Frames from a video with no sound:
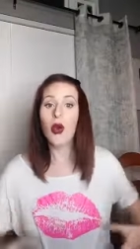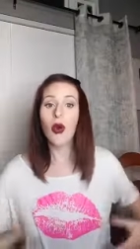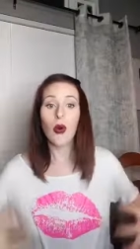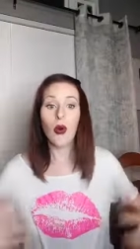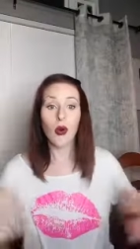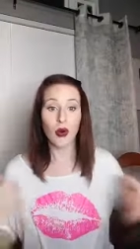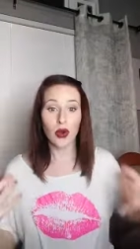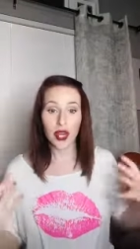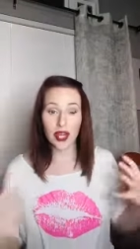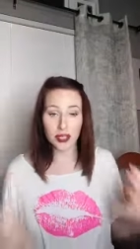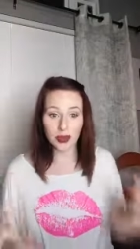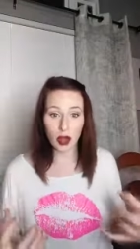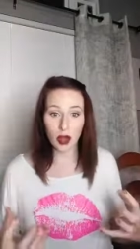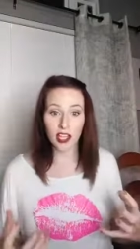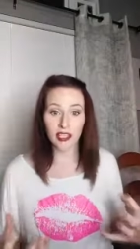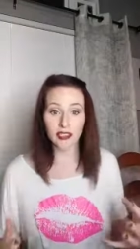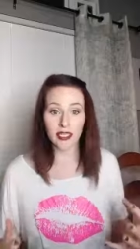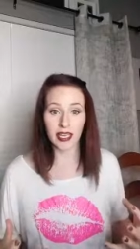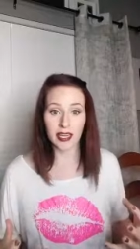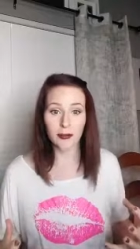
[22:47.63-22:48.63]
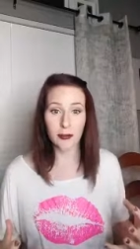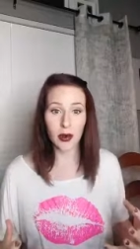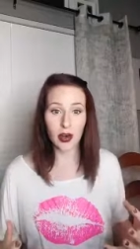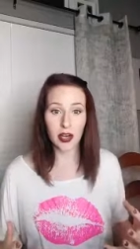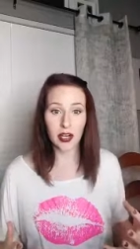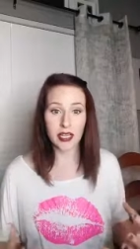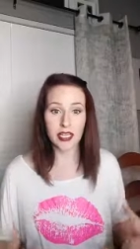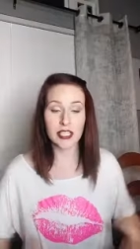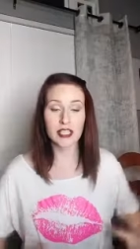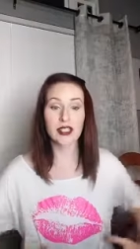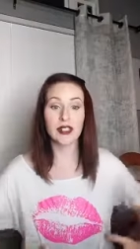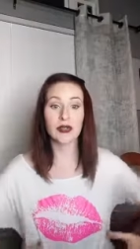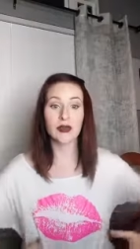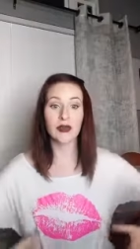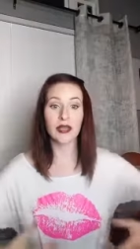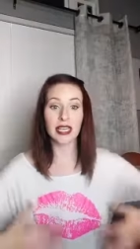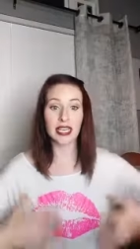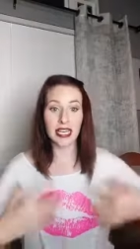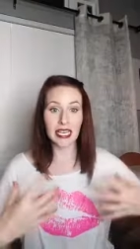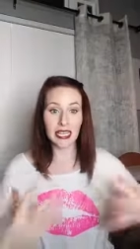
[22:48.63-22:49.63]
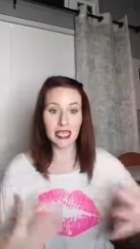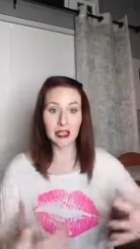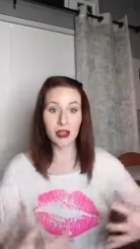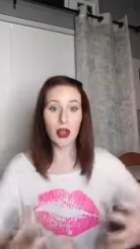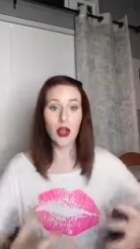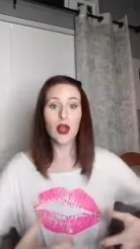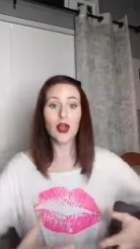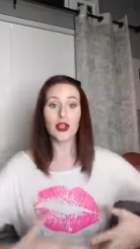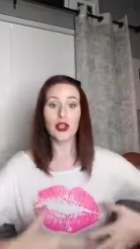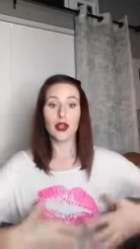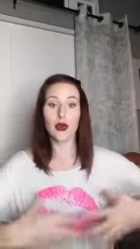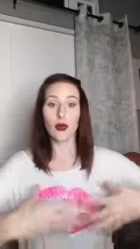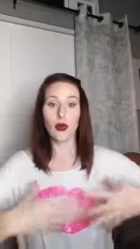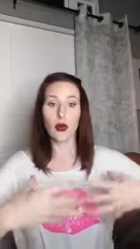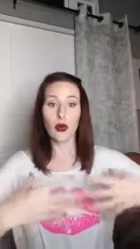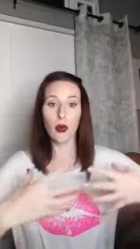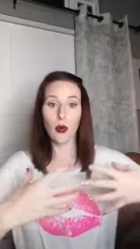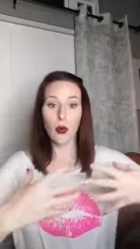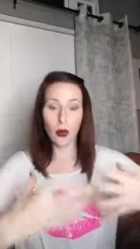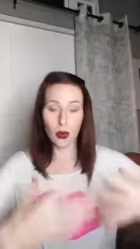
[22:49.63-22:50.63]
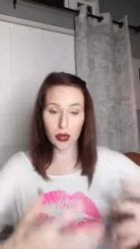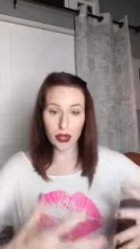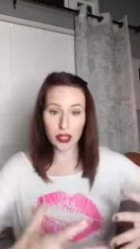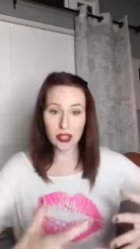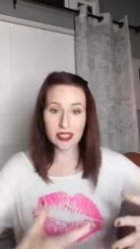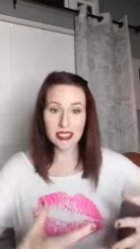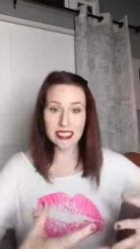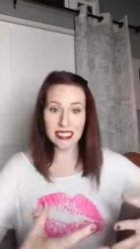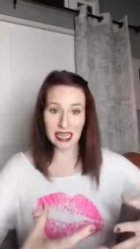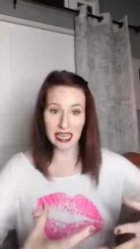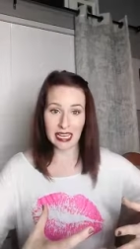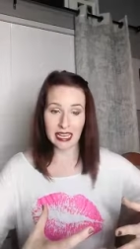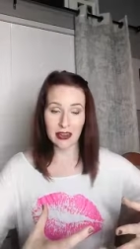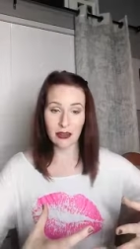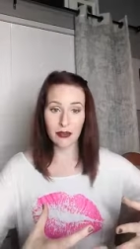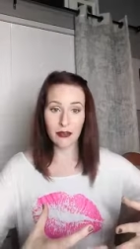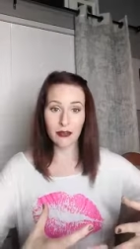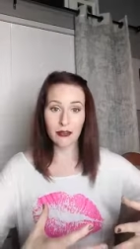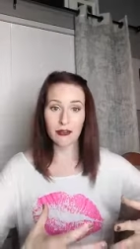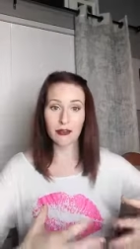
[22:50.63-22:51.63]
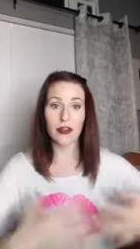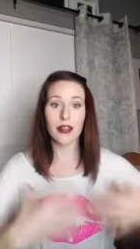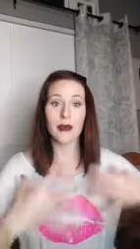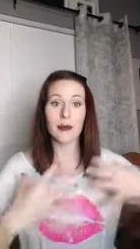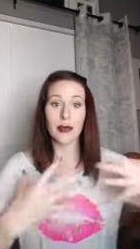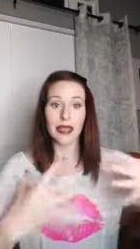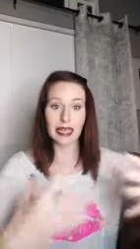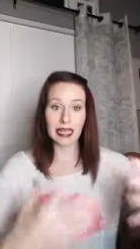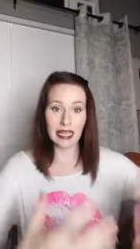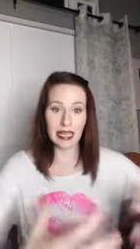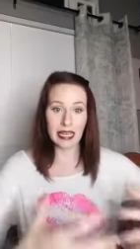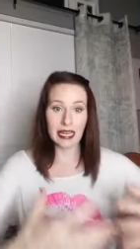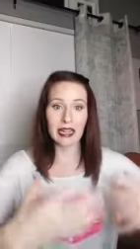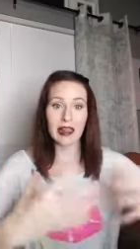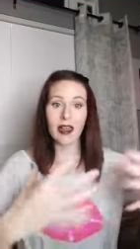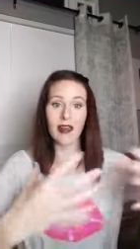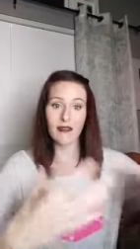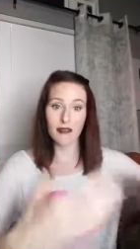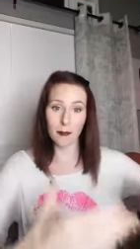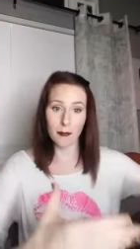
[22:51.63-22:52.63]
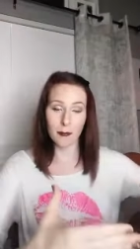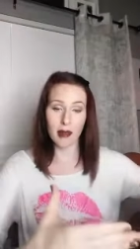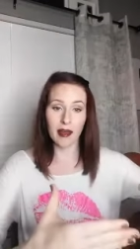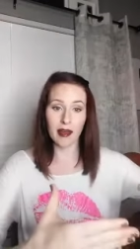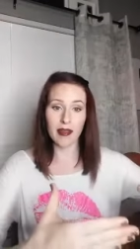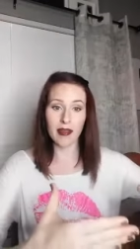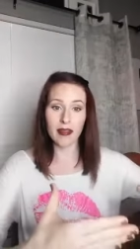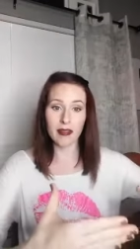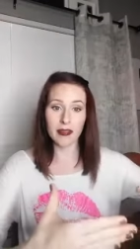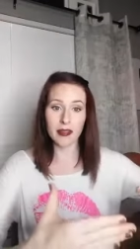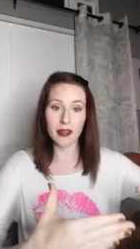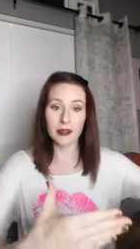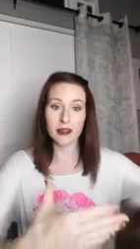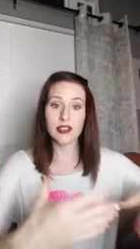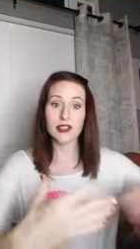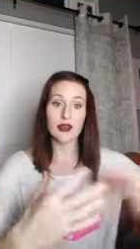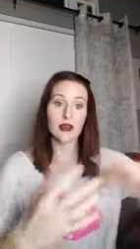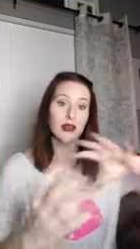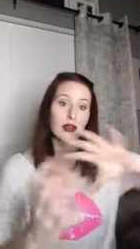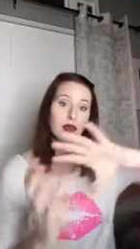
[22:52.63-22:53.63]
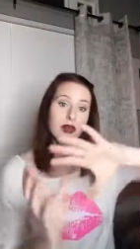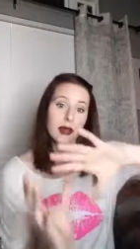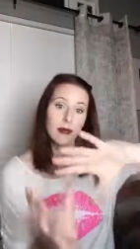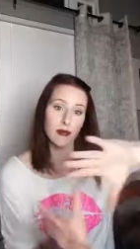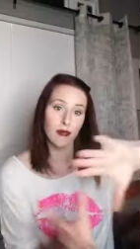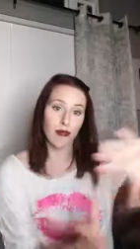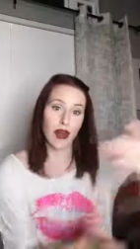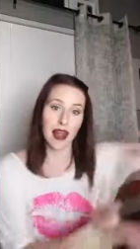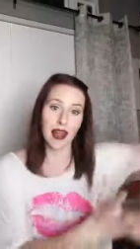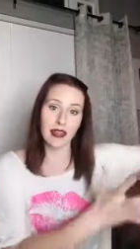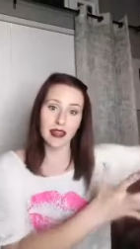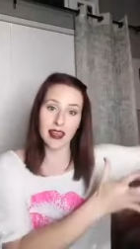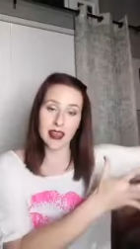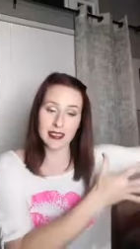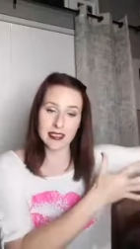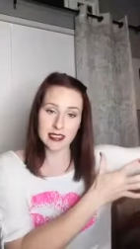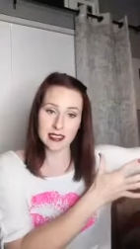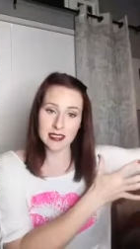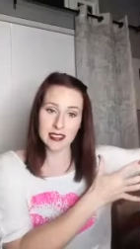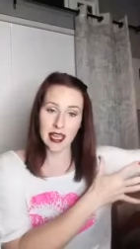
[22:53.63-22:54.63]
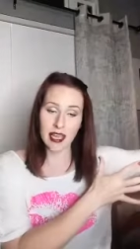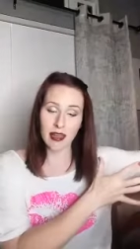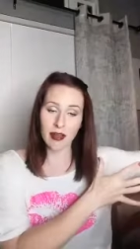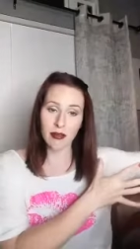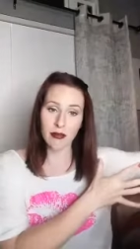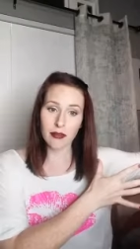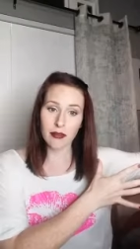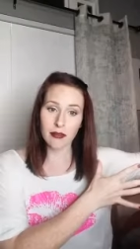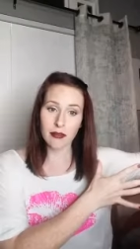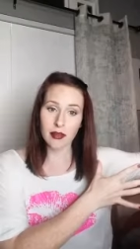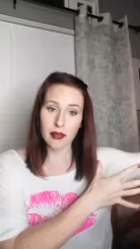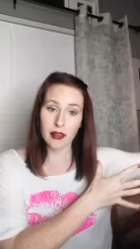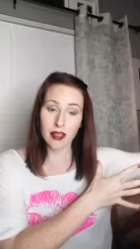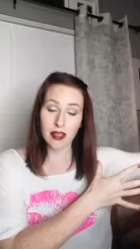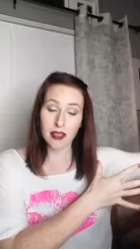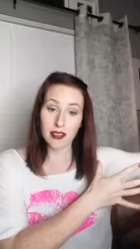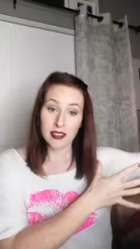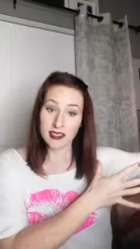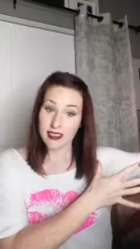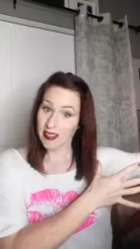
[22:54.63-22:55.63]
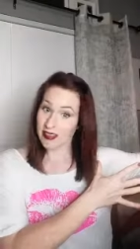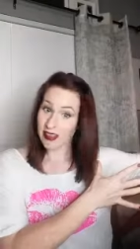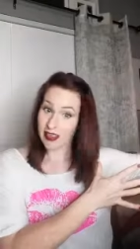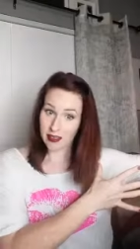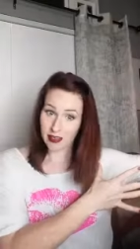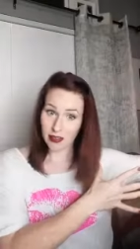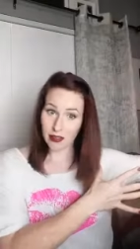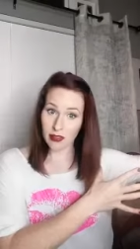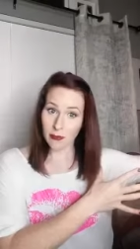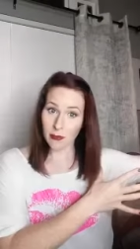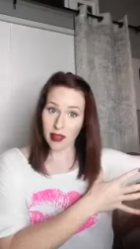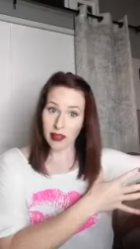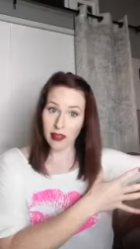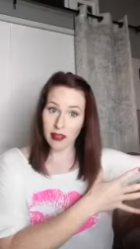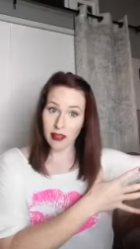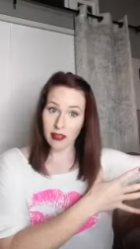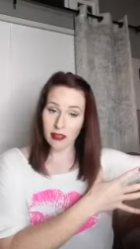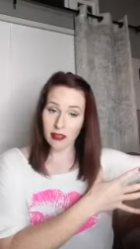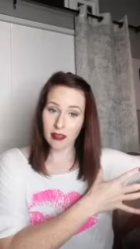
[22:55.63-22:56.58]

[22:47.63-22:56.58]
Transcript: or an online party to get your orders in for the beginning of the month so you can ride that discount to the end of the month